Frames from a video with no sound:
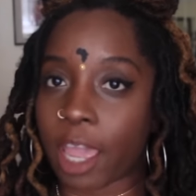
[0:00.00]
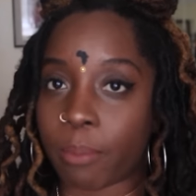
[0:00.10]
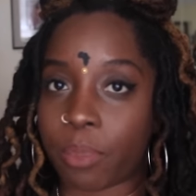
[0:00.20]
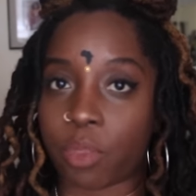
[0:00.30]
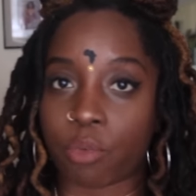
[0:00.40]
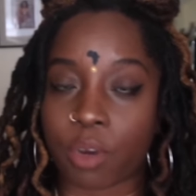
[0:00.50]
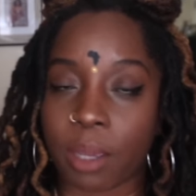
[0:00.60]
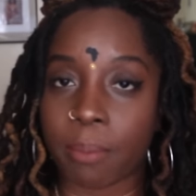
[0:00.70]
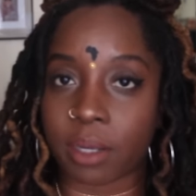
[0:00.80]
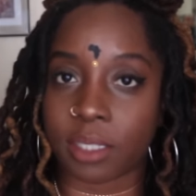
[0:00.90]
am
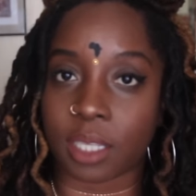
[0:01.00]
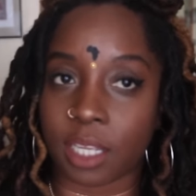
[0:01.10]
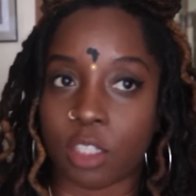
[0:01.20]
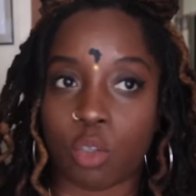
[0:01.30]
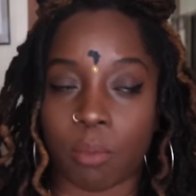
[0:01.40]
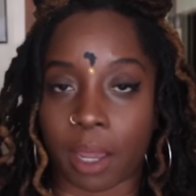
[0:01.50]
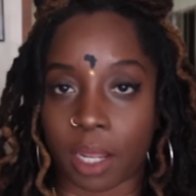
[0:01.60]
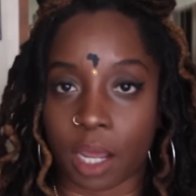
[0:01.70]
three months into my